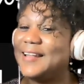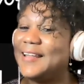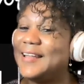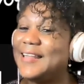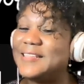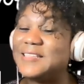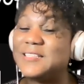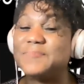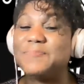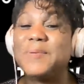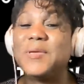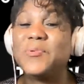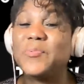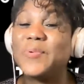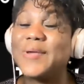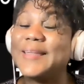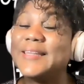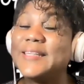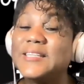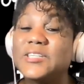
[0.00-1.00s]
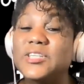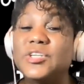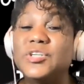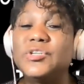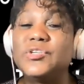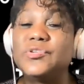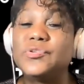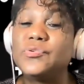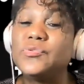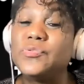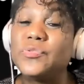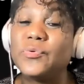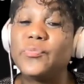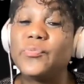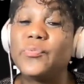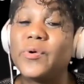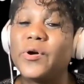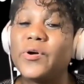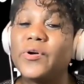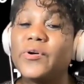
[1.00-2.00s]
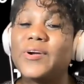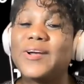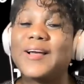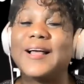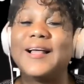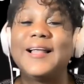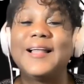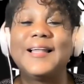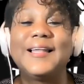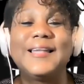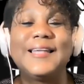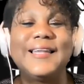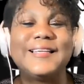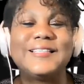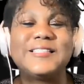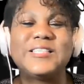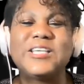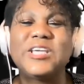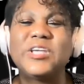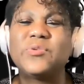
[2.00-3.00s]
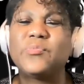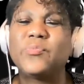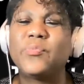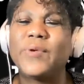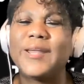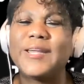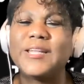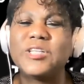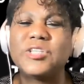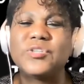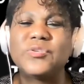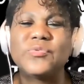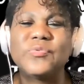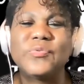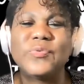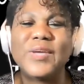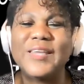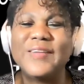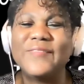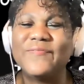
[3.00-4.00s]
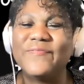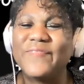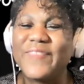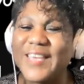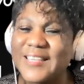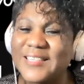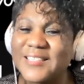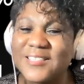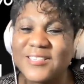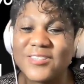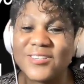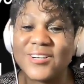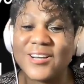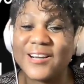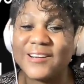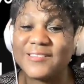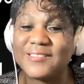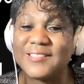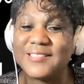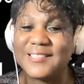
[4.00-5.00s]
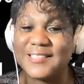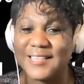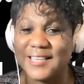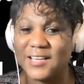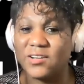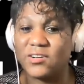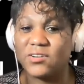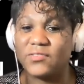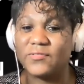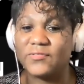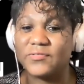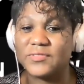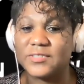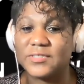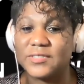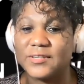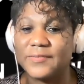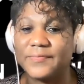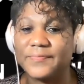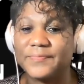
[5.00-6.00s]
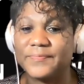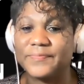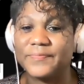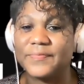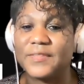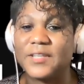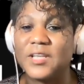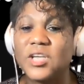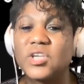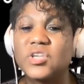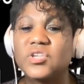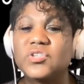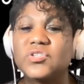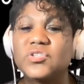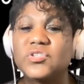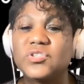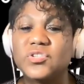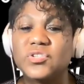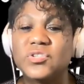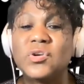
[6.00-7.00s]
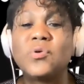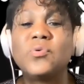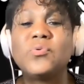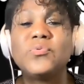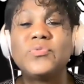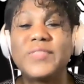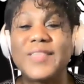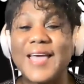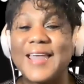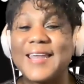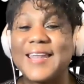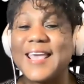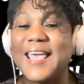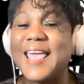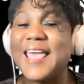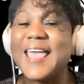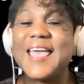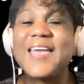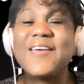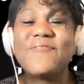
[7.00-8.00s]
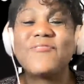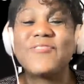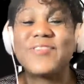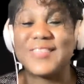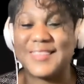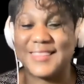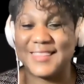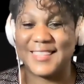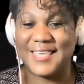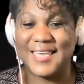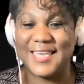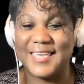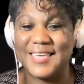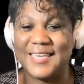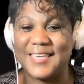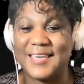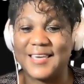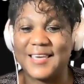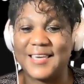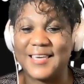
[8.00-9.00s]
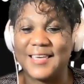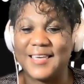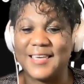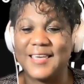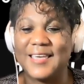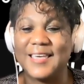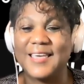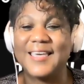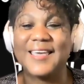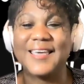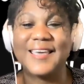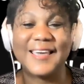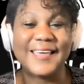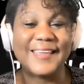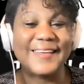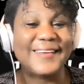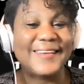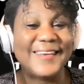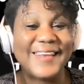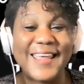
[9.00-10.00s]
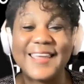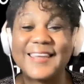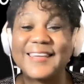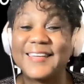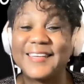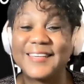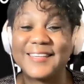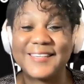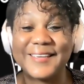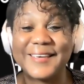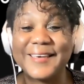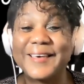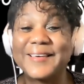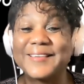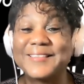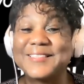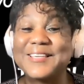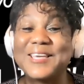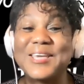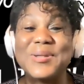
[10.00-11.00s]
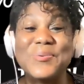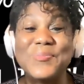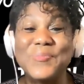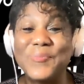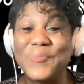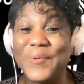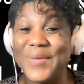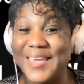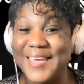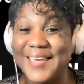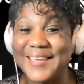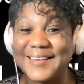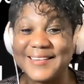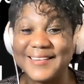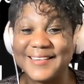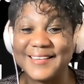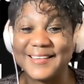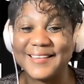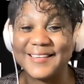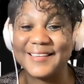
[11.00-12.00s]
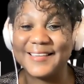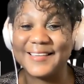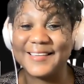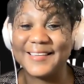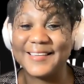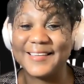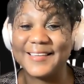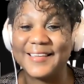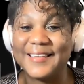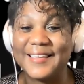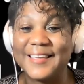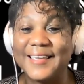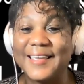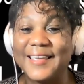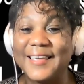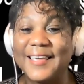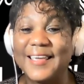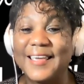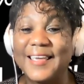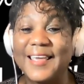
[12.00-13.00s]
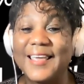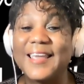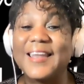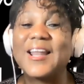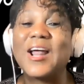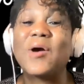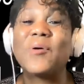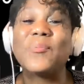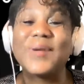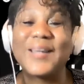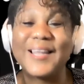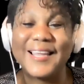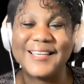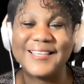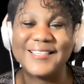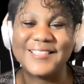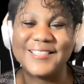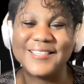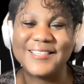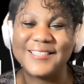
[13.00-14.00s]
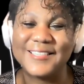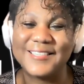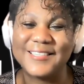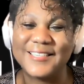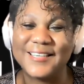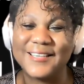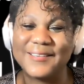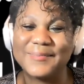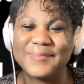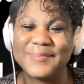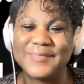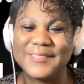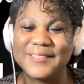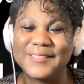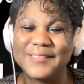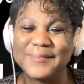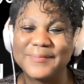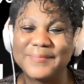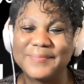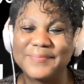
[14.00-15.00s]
Let's be ready to do the work. Let's get ready to invest in ourselves so that everything connected to us can win in our relationships.